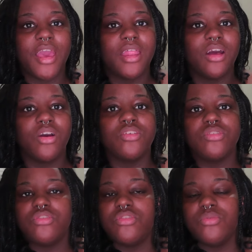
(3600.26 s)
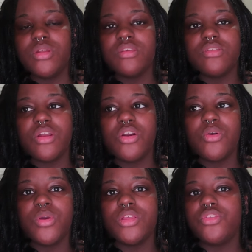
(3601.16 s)
at. I also do want to start
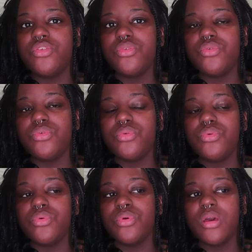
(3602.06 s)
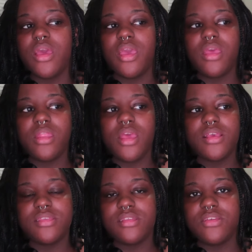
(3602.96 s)
going to an
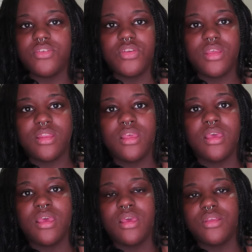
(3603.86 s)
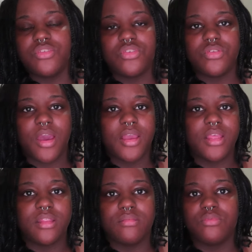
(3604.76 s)
esthetician just so I
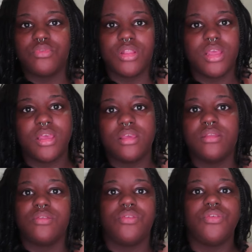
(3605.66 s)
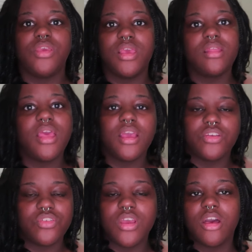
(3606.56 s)
can really get
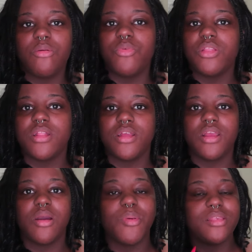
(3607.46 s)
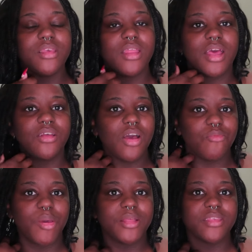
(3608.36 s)
extra help with clearing up my skin. I don't
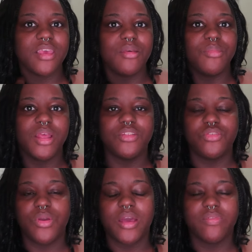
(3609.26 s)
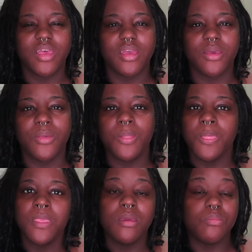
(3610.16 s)
have bad skin, but I do have like
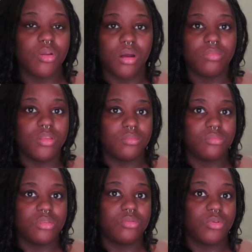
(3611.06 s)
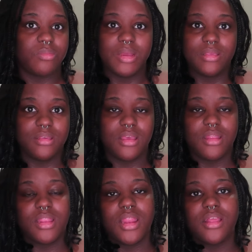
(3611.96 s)
problems with my
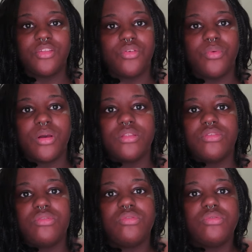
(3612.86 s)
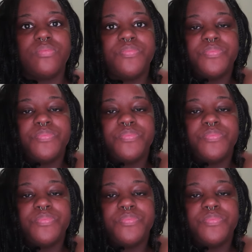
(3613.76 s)
skin that I do want to